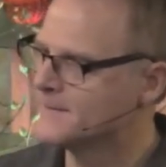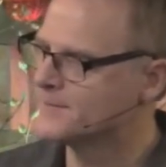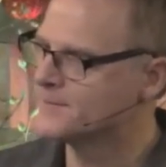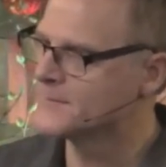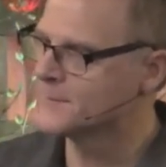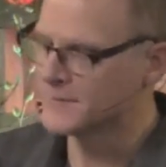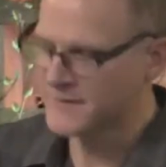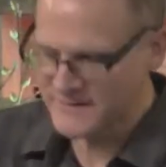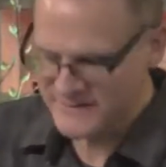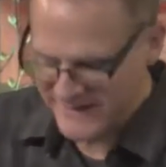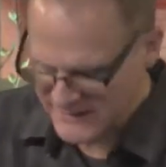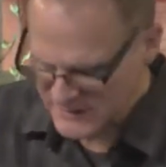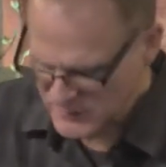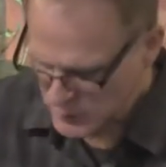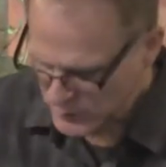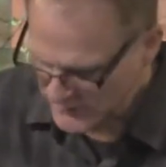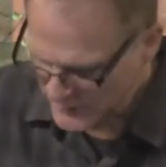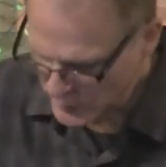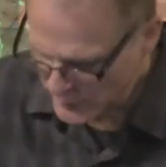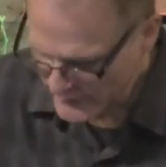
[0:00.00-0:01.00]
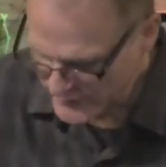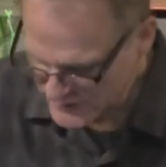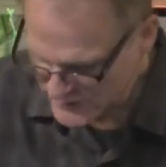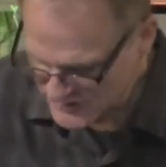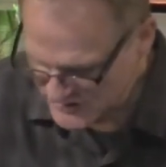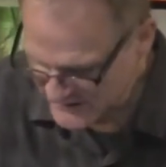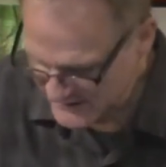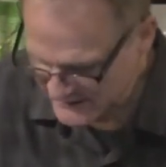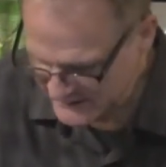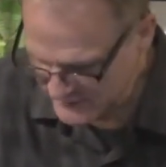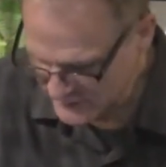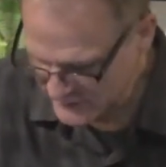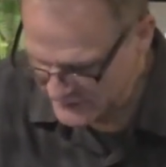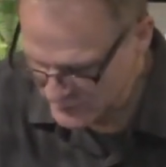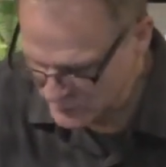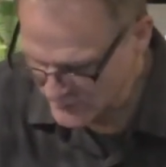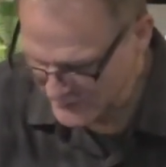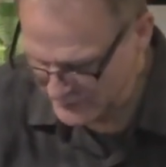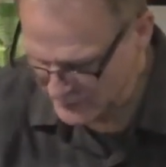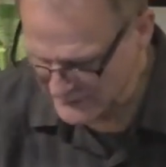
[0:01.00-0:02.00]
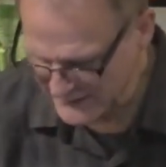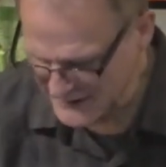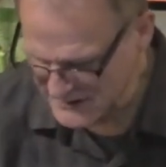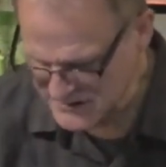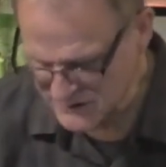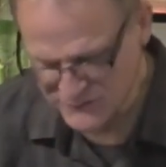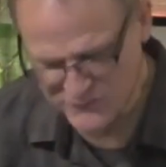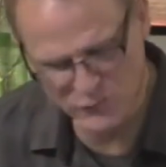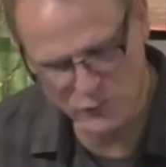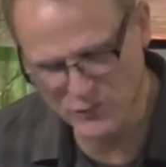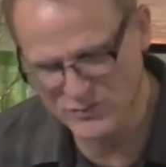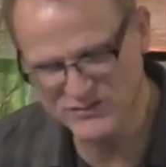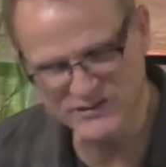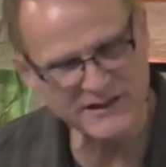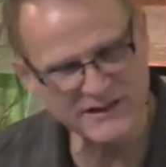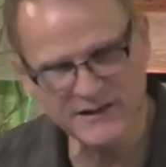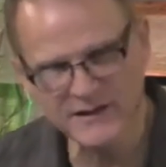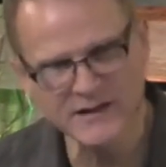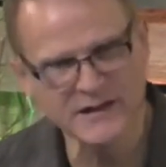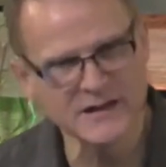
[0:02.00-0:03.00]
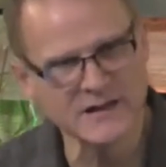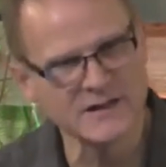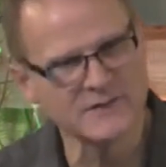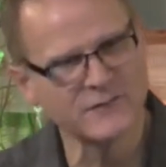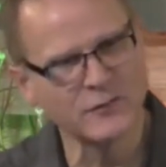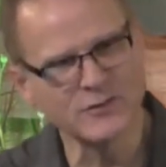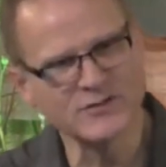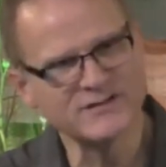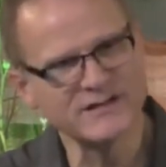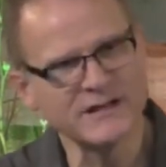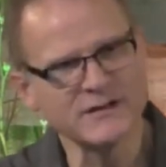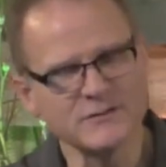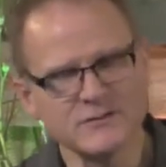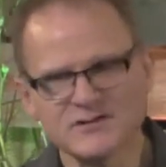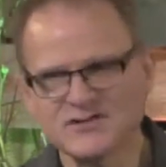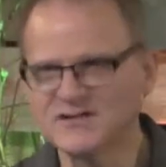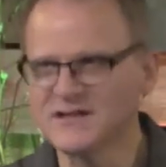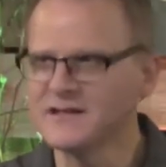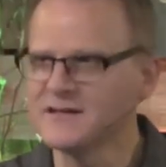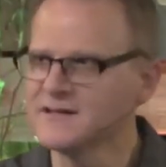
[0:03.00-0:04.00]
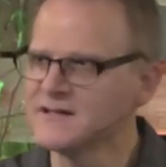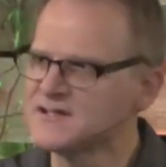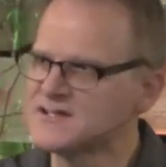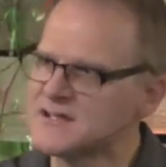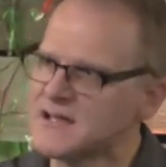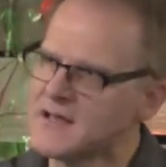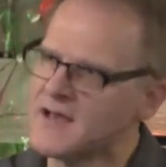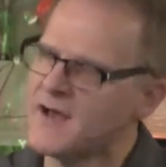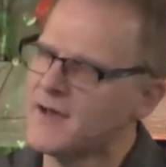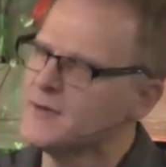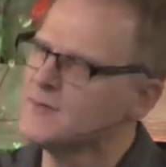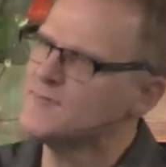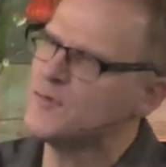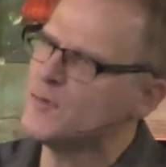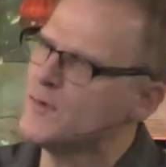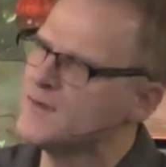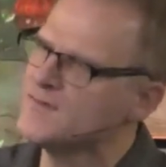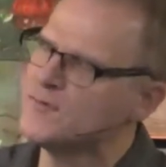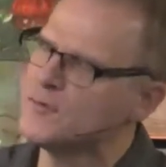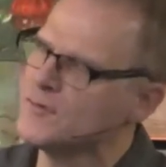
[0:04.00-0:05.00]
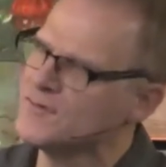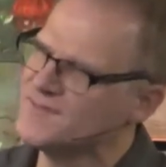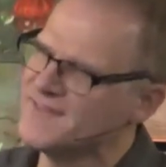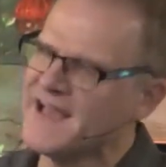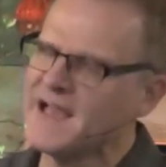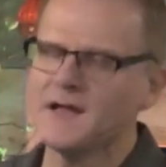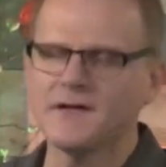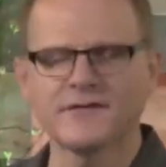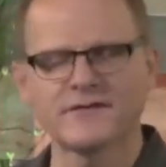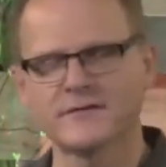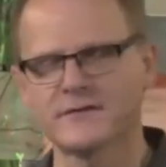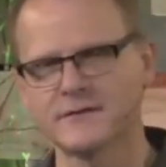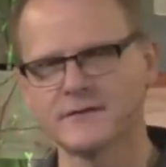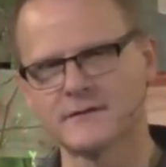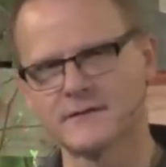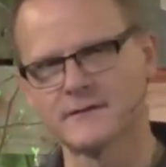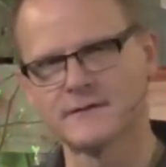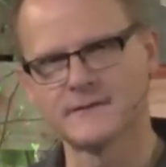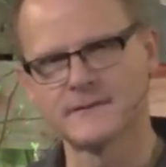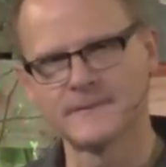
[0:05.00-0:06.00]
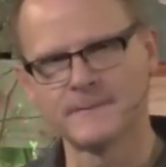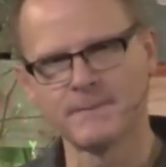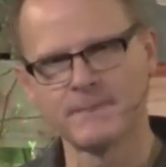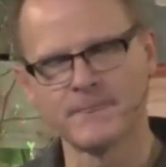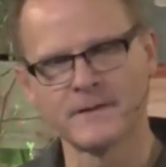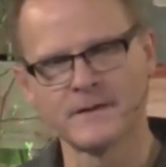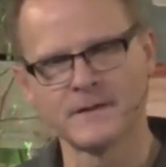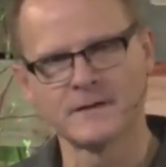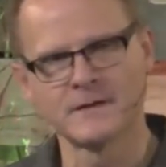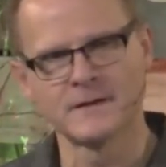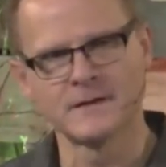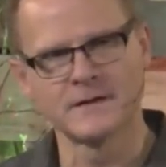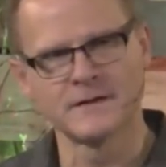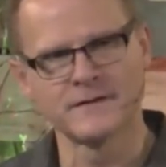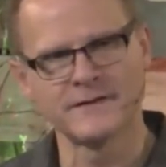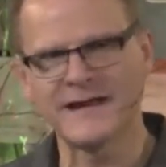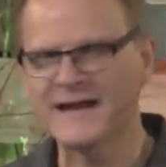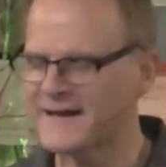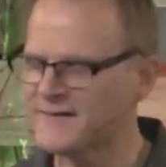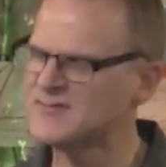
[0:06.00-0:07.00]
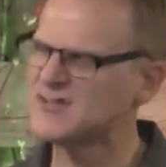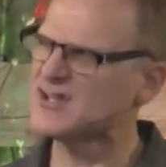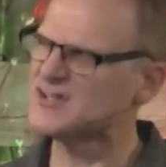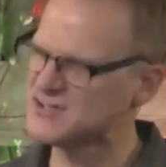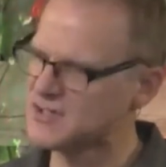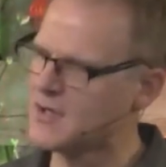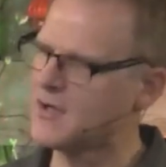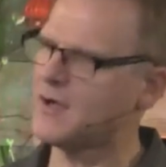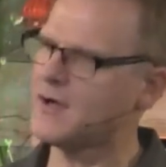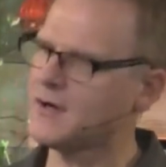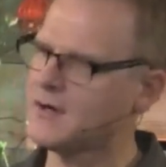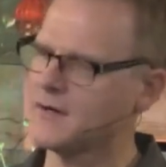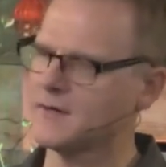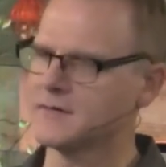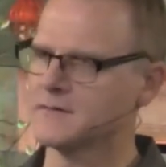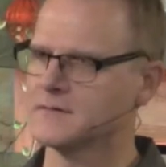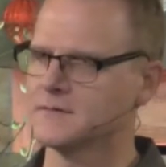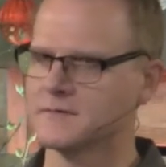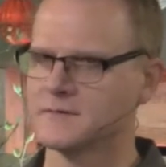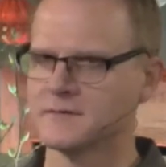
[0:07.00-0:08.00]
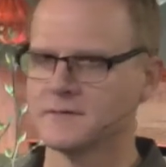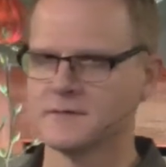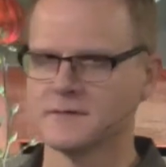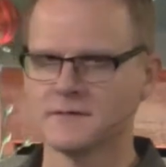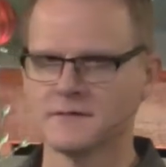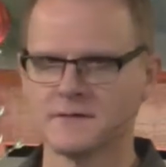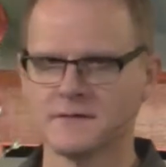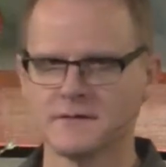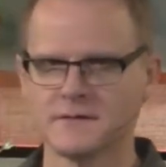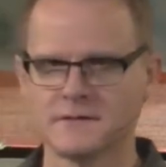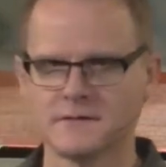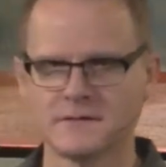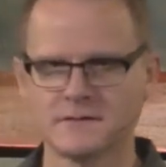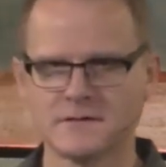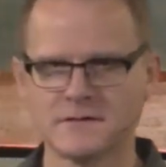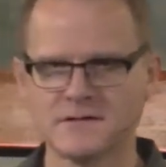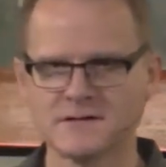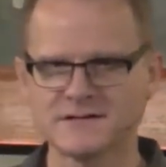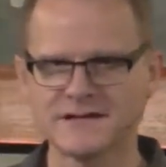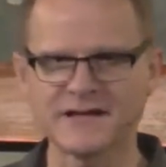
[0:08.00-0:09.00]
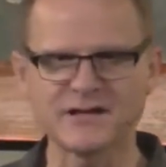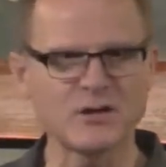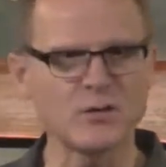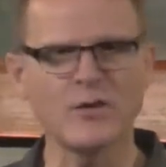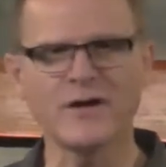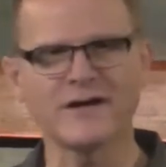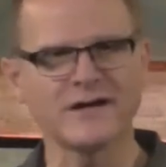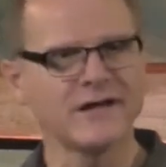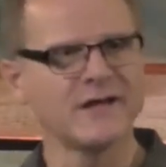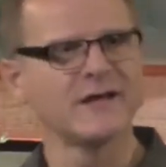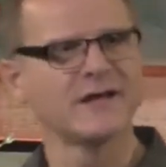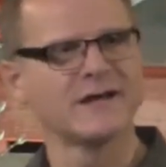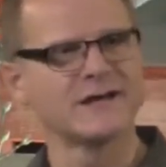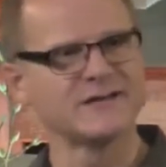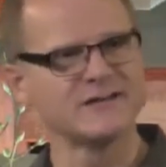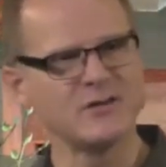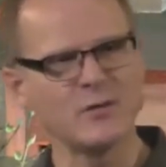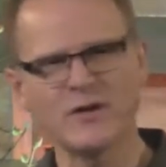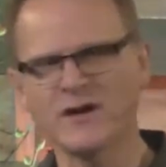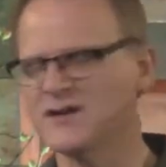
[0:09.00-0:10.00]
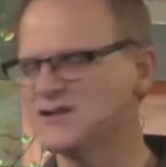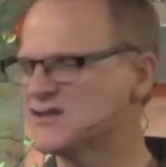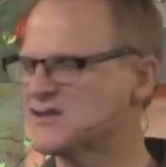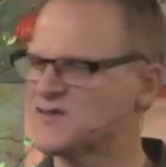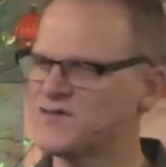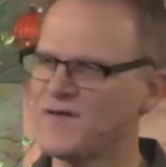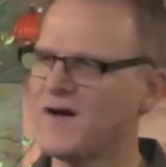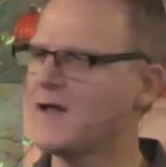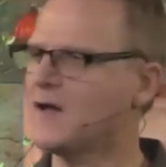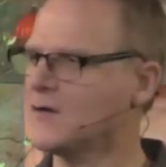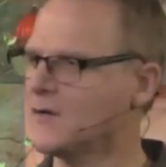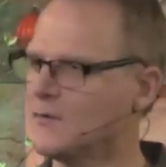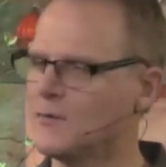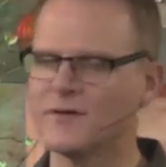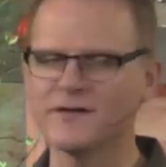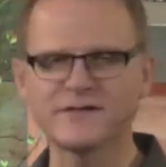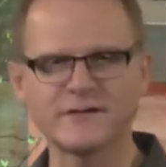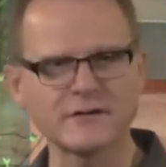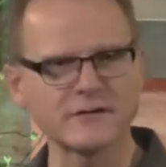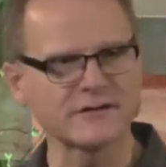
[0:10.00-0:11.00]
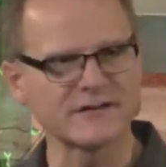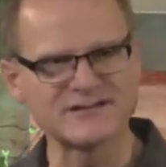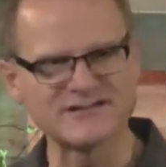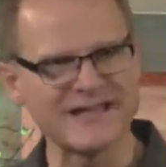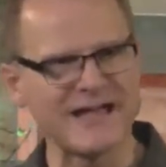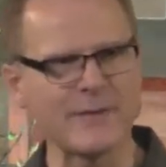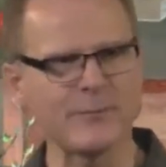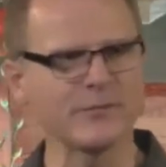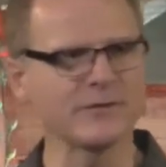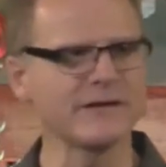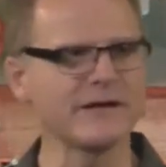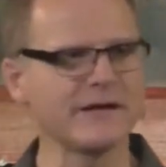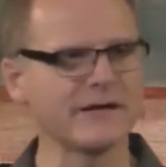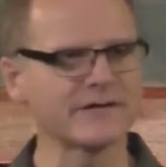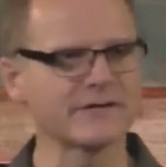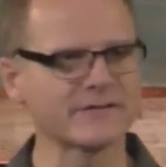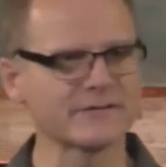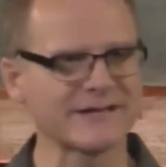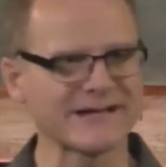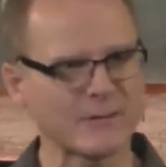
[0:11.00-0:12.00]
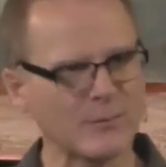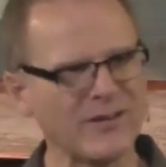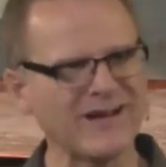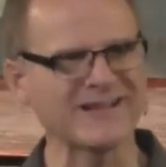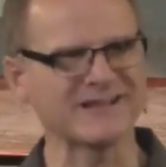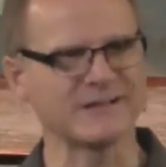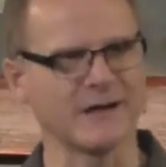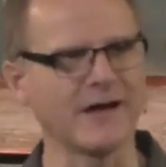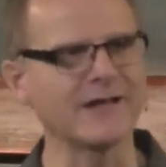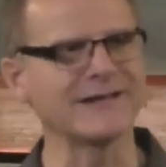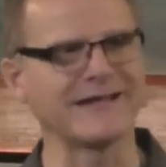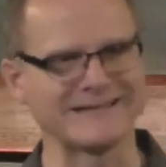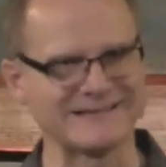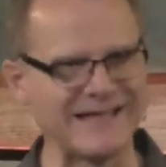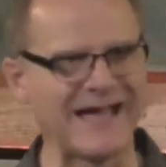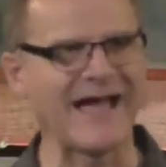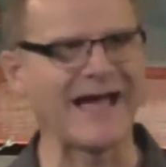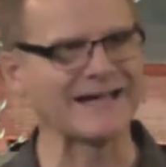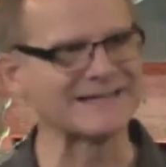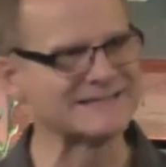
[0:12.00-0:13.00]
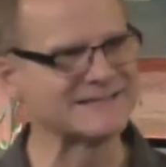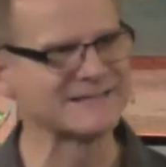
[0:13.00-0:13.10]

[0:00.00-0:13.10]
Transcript: Because that's really what you see in, in Revelation 14. 14, you see these 144,000 that have such a heart. like you want, you want to just follow what their example is. Like, I want a God like that.